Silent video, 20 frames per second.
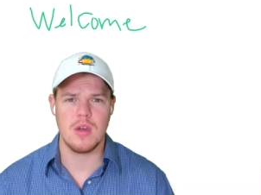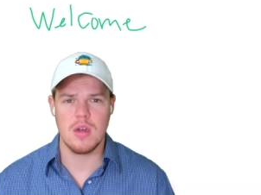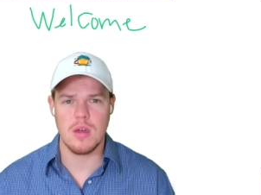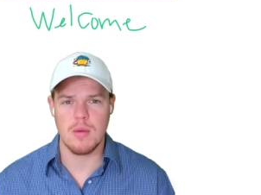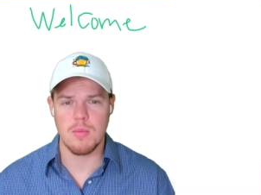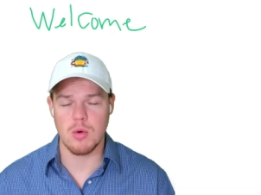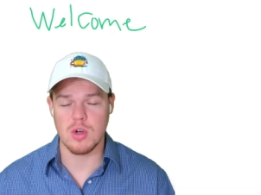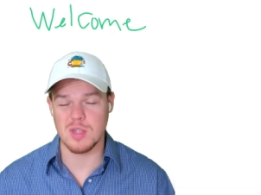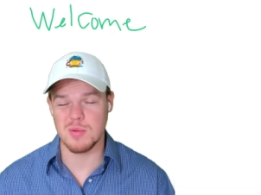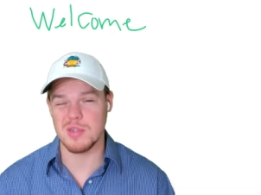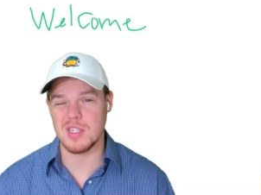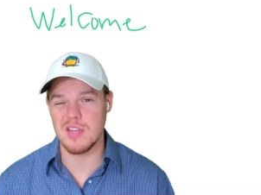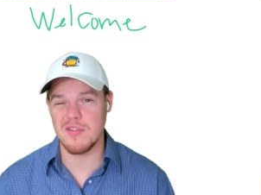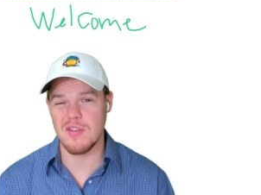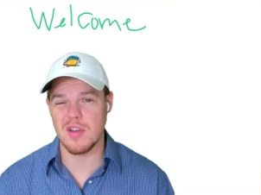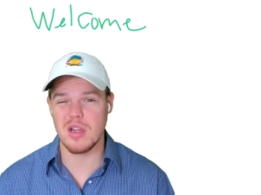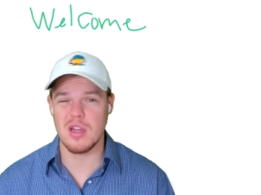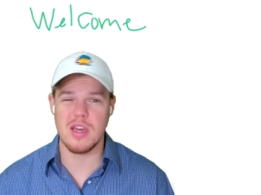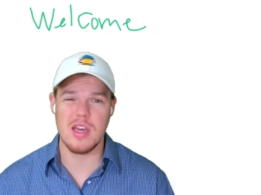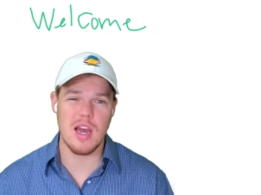More
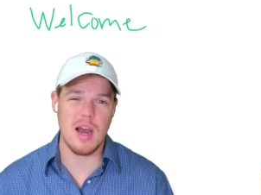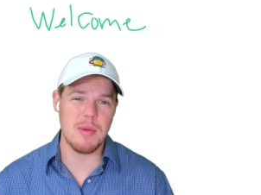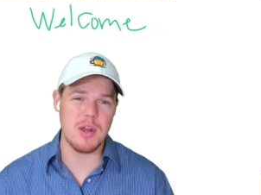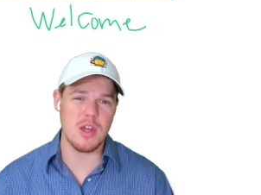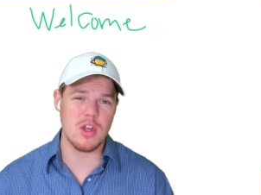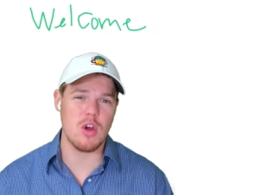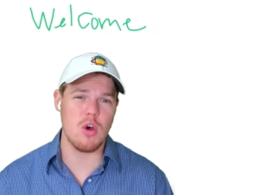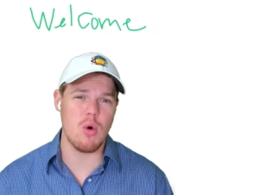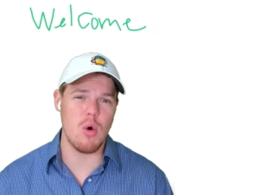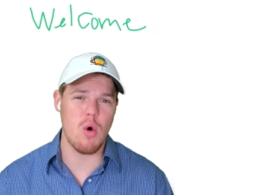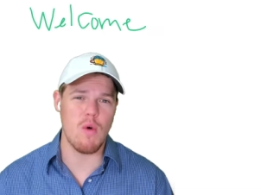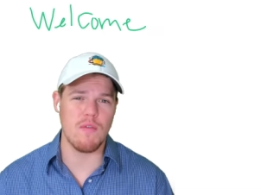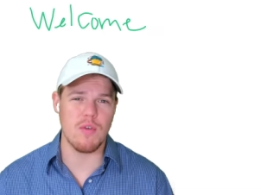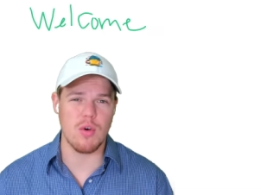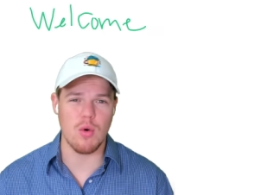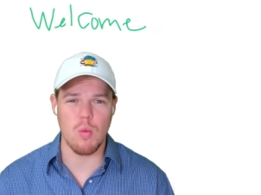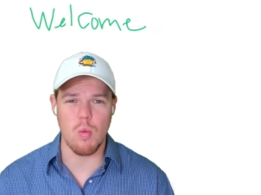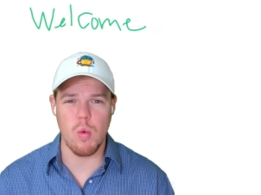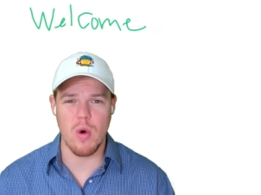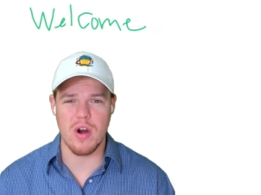specifically, I'm gonna go
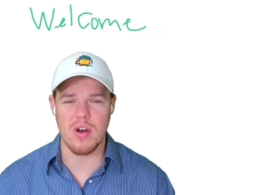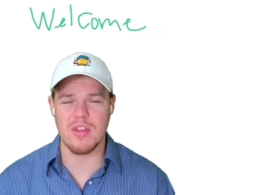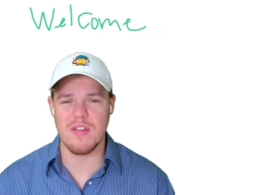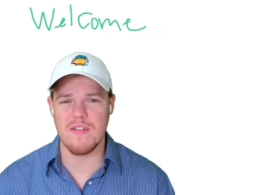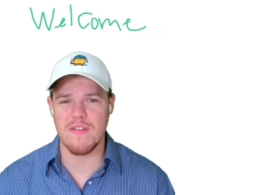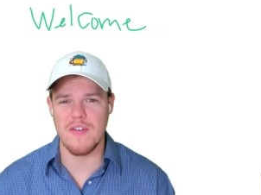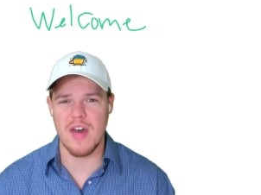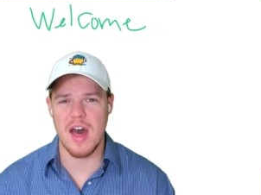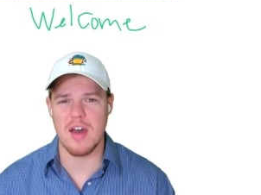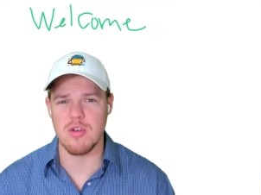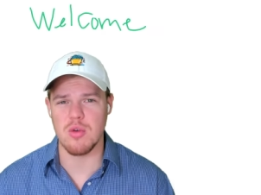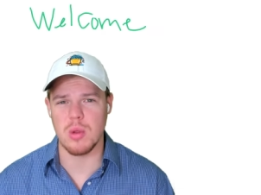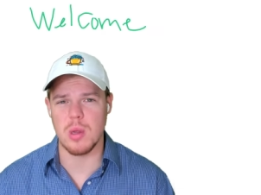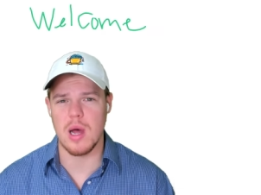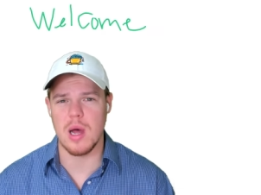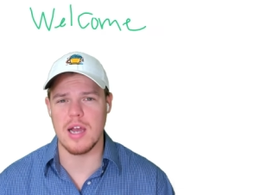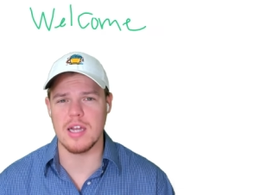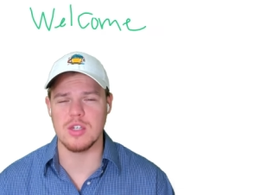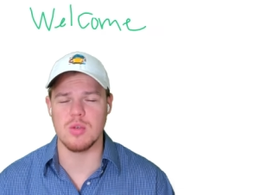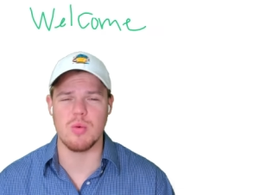over where the value
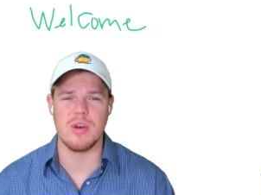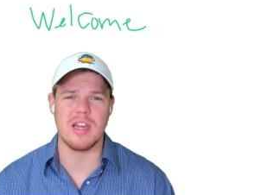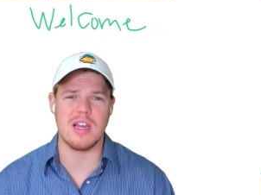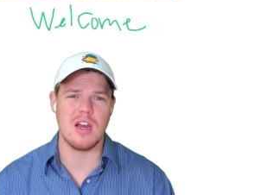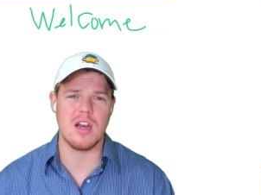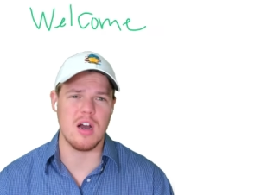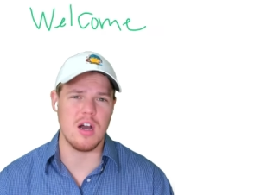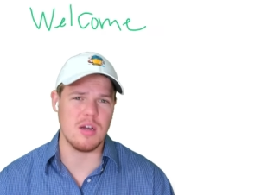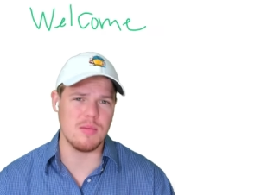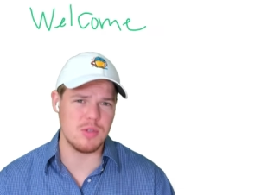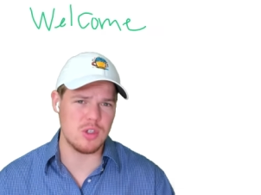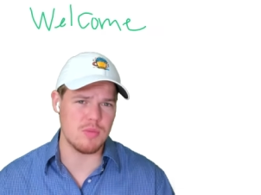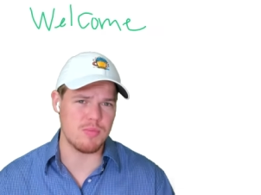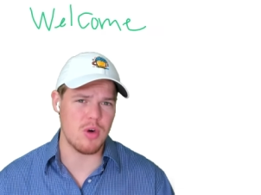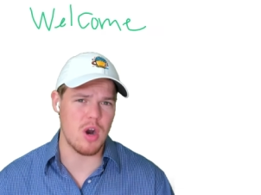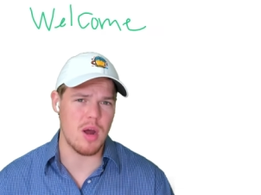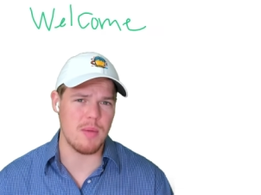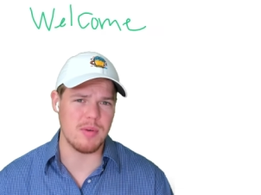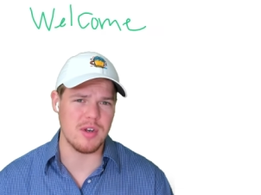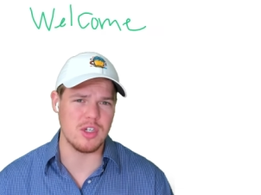lines when it comes to
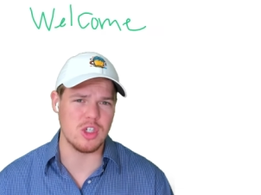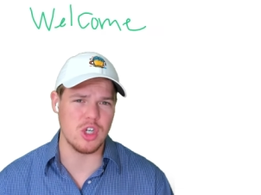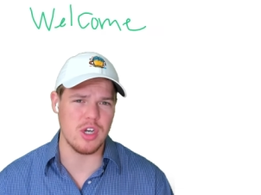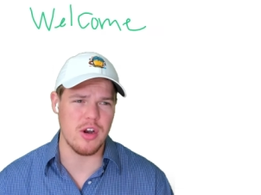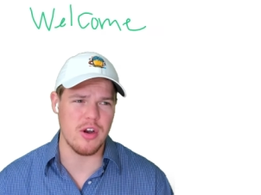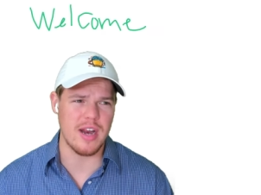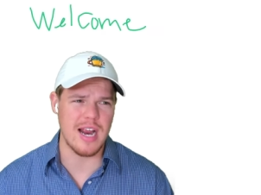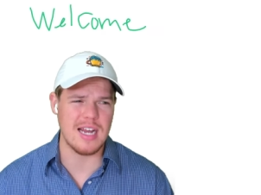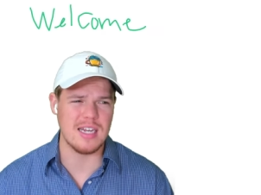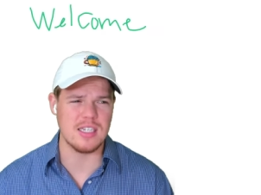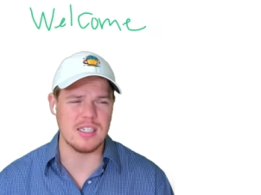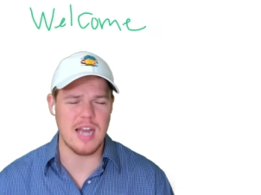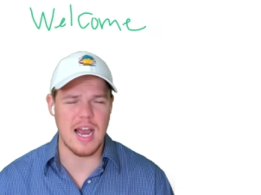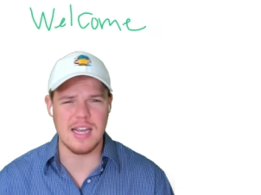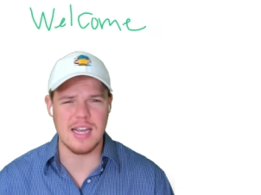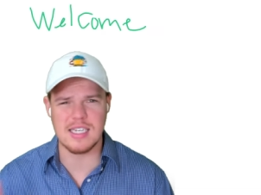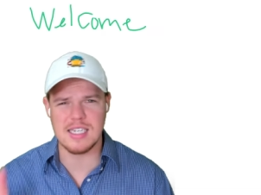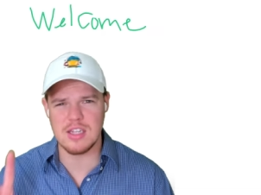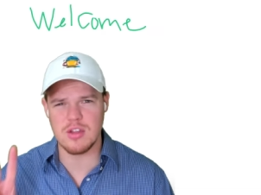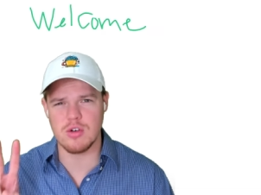prompt engineering, as
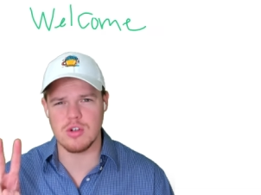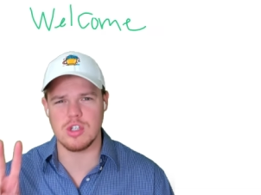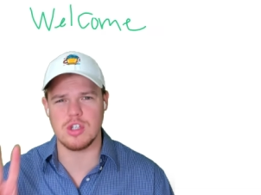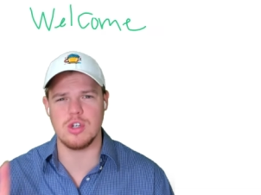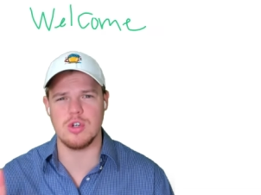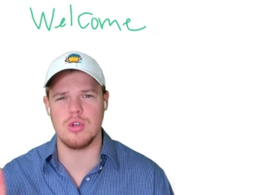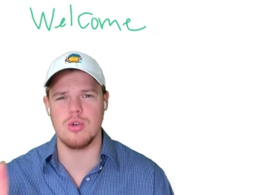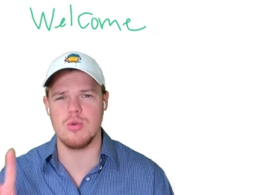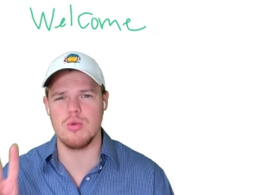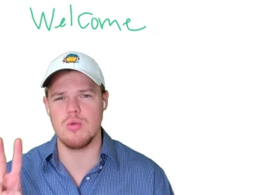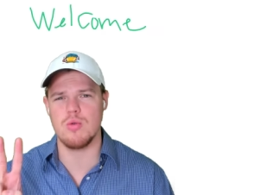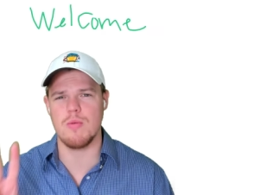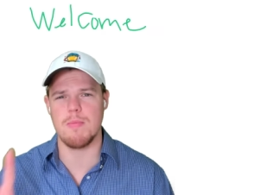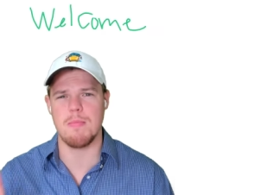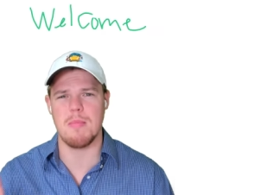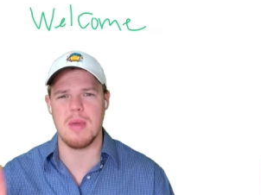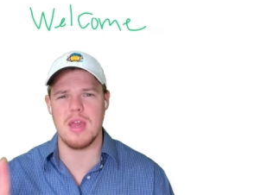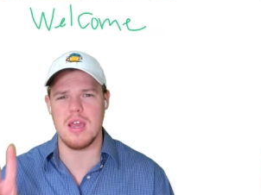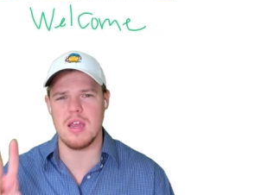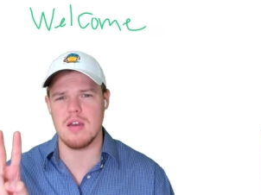I see there's two
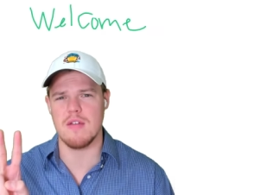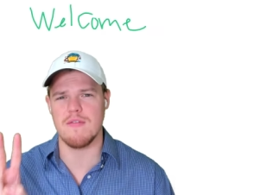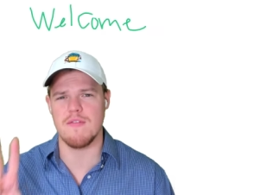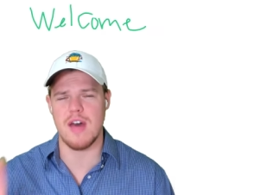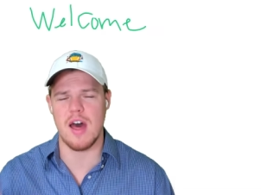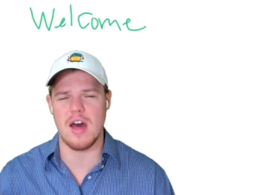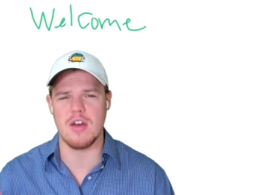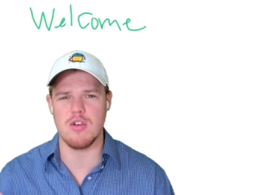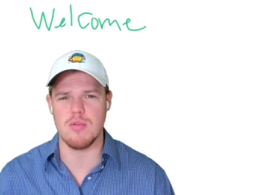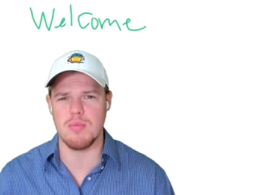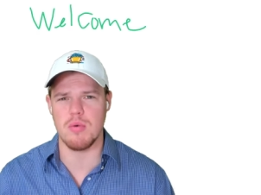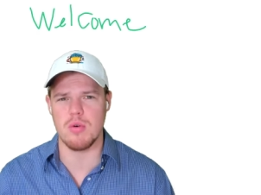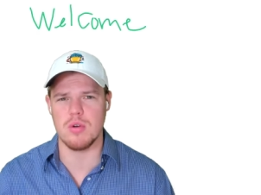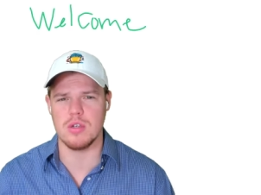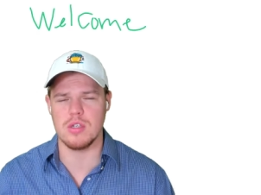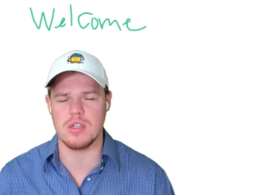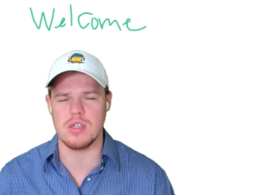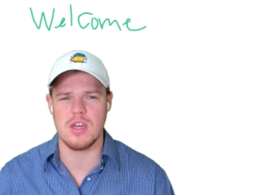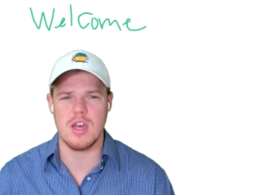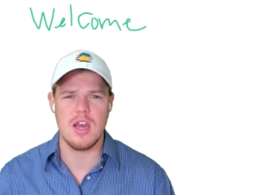main value
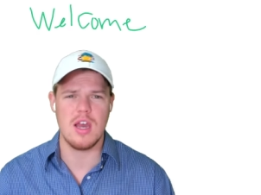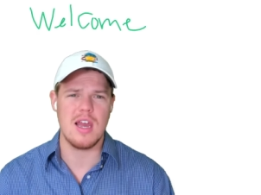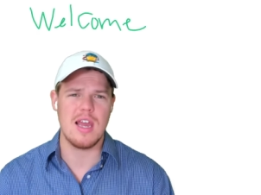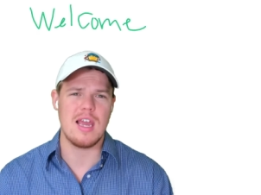points